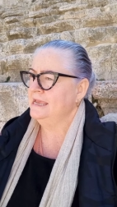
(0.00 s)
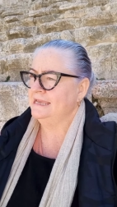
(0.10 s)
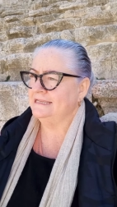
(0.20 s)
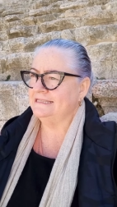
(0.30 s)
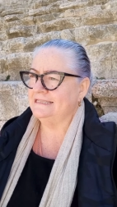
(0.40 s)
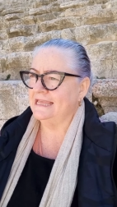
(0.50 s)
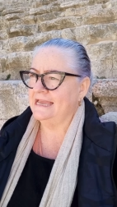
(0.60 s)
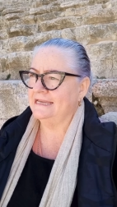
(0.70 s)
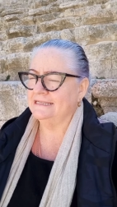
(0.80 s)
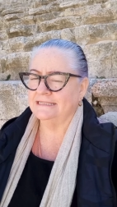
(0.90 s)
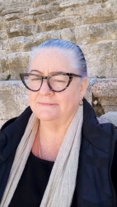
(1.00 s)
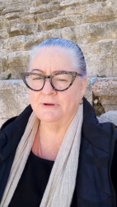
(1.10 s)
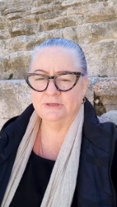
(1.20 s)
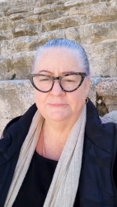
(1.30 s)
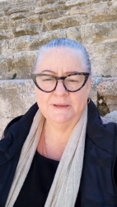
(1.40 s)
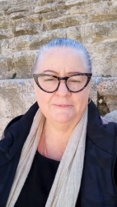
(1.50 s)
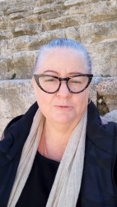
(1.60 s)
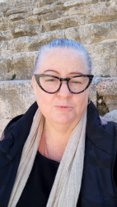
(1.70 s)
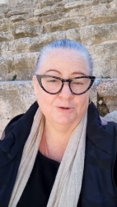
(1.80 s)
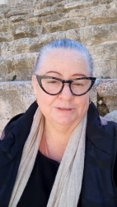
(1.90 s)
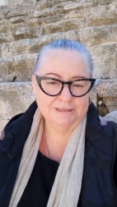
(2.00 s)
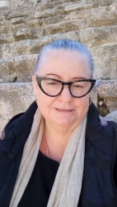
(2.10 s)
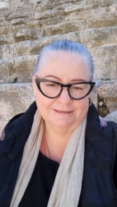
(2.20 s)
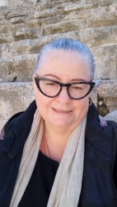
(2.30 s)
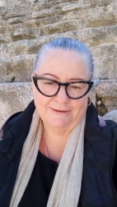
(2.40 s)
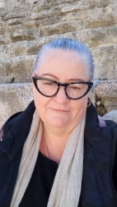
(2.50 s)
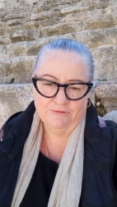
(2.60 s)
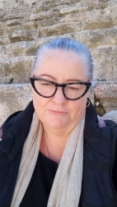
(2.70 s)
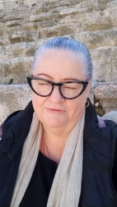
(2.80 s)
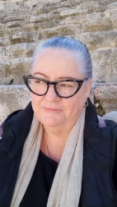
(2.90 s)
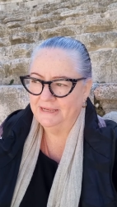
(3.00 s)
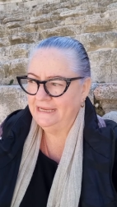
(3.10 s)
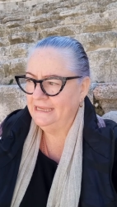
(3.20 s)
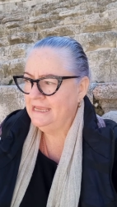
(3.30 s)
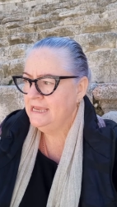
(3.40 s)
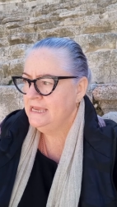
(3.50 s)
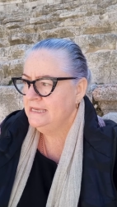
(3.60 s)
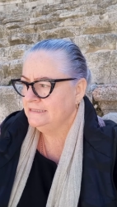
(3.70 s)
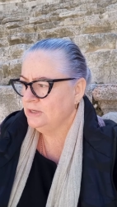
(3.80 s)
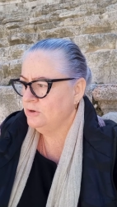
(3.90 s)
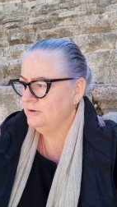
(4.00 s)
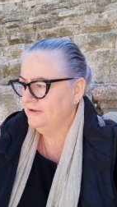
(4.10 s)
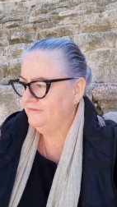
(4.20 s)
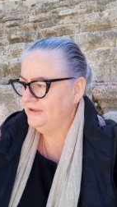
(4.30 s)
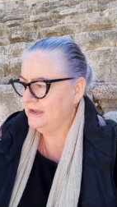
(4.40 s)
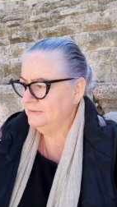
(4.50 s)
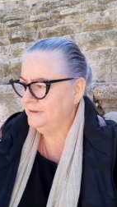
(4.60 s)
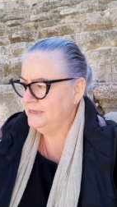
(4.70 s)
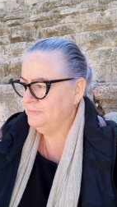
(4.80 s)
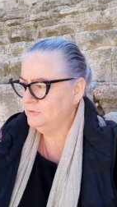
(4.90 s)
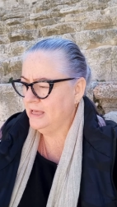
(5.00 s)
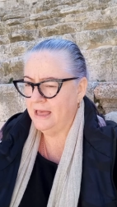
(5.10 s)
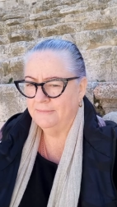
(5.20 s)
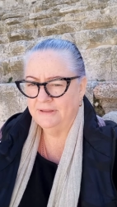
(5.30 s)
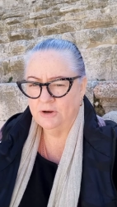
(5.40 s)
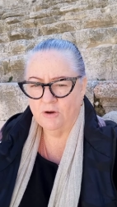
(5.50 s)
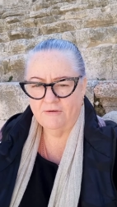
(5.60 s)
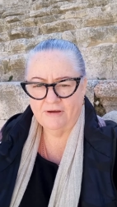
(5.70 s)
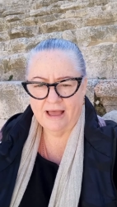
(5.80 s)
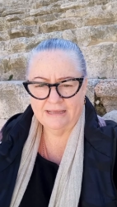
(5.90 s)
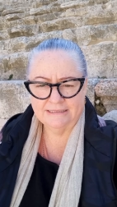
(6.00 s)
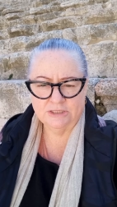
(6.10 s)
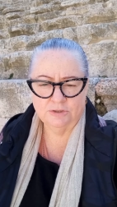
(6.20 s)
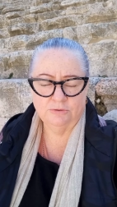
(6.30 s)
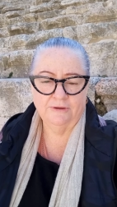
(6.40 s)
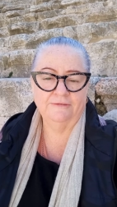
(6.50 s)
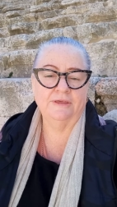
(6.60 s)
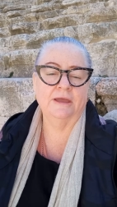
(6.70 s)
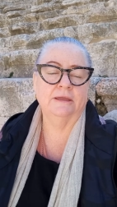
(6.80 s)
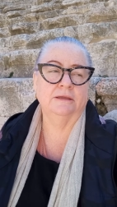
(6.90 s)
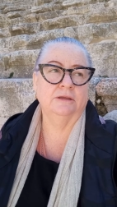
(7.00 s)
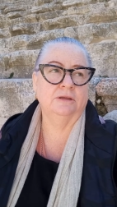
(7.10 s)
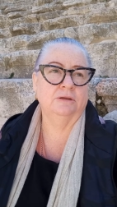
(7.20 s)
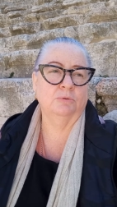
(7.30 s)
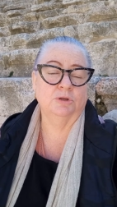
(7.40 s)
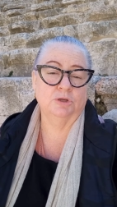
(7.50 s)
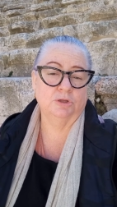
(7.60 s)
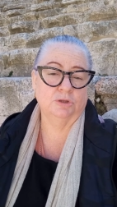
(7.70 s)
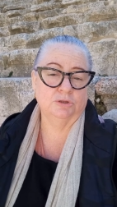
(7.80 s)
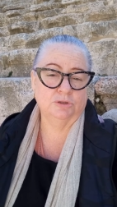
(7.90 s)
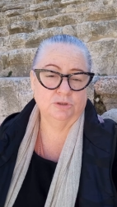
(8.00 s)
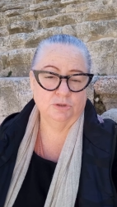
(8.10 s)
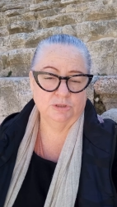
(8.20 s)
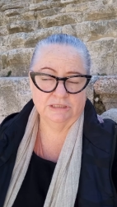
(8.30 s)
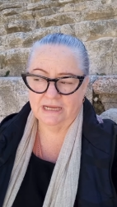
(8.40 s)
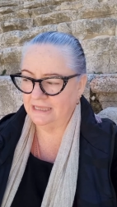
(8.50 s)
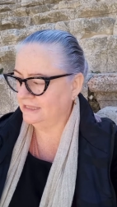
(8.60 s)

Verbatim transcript: is that most people want some form of money. So if young people come and ask you if they want you to take